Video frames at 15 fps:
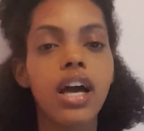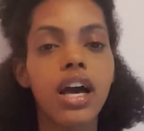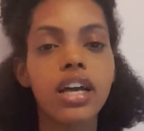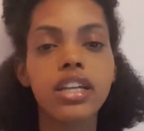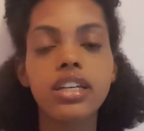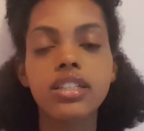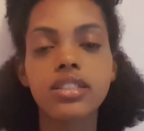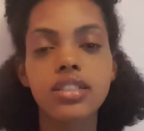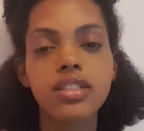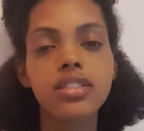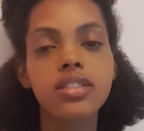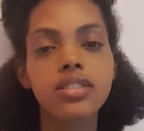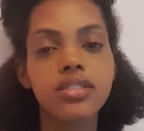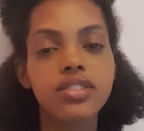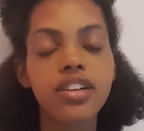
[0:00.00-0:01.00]
and it
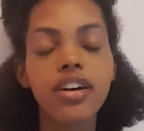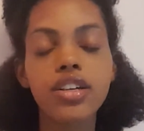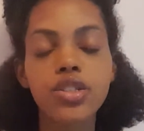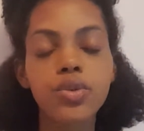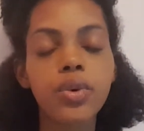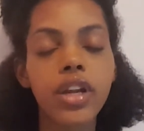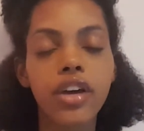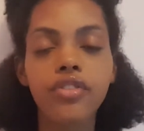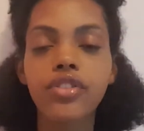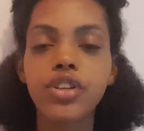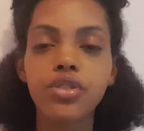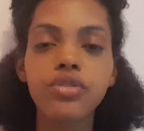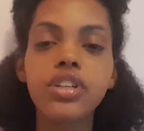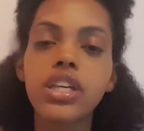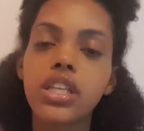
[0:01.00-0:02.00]
does whatever
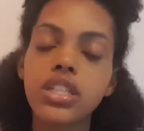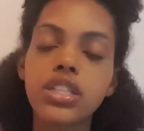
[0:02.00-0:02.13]
you need